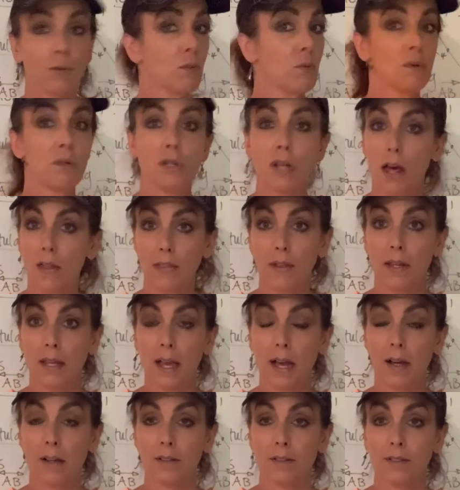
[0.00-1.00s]
nothing
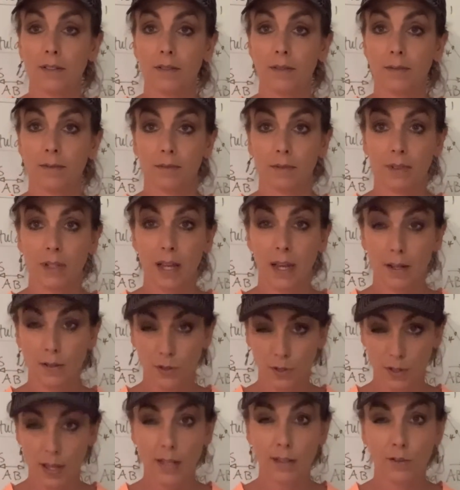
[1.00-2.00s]
else, okay?
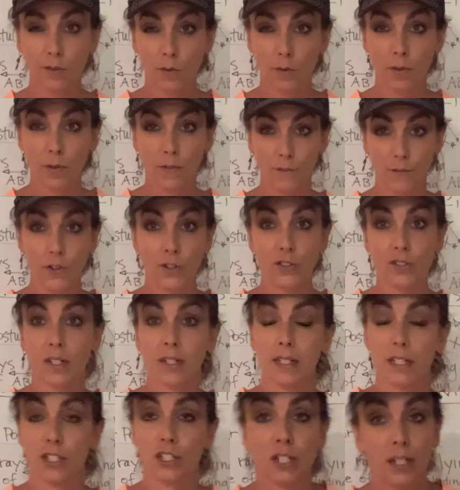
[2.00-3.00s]
So that's the first
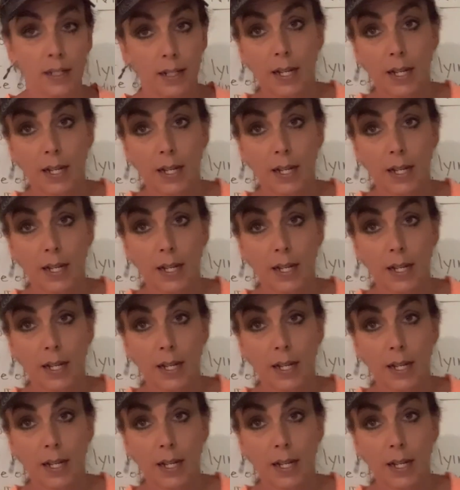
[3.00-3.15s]
condition.